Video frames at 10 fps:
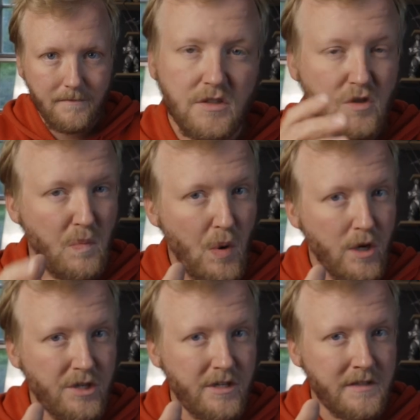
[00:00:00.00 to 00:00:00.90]
So
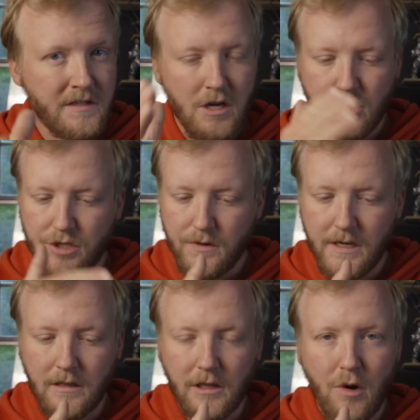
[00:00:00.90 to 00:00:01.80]
portraits, shoot
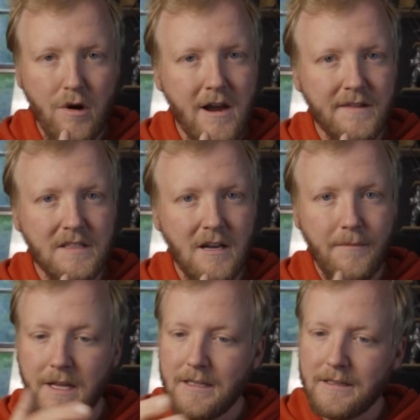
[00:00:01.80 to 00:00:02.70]
at a lower f-stop,